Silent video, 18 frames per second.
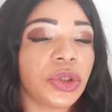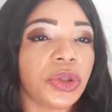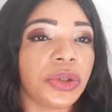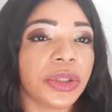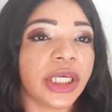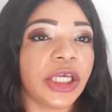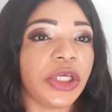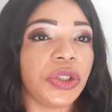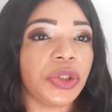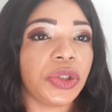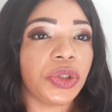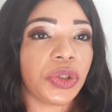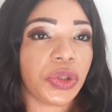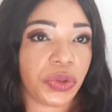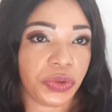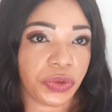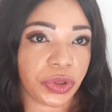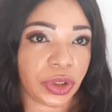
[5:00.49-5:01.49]
you can
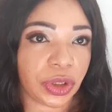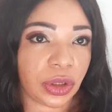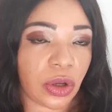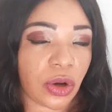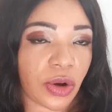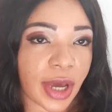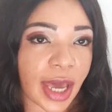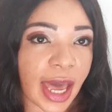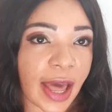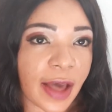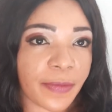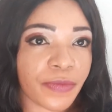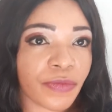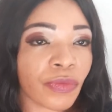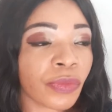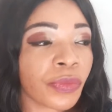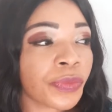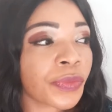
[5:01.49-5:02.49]
use okay
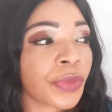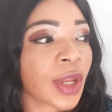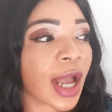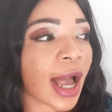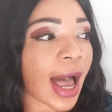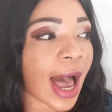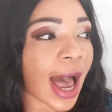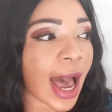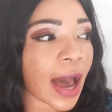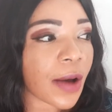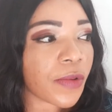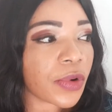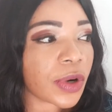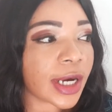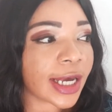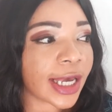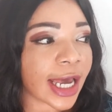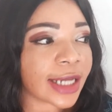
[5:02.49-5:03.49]
i
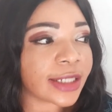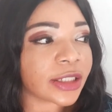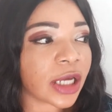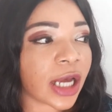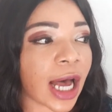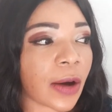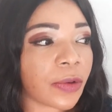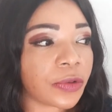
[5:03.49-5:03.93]
will get i